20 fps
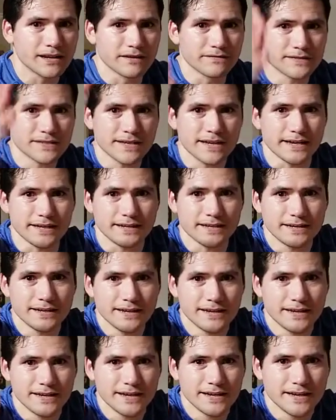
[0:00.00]
Left side.
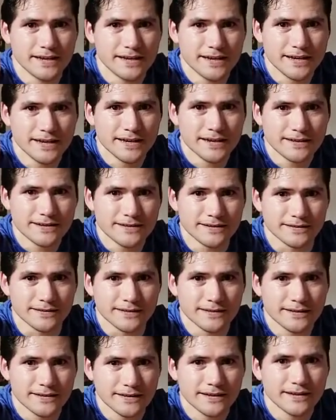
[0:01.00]
Good.
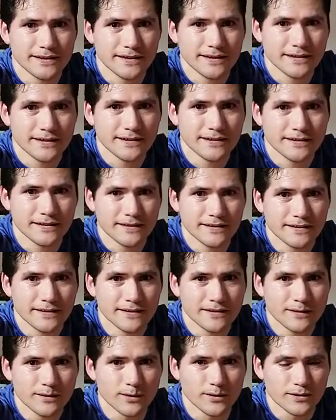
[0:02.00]

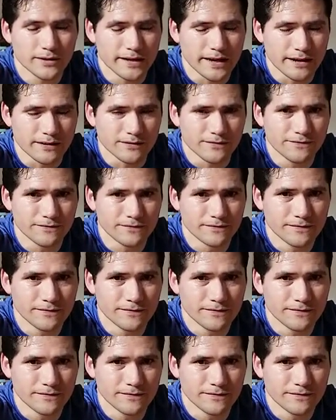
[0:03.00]
Hold it down.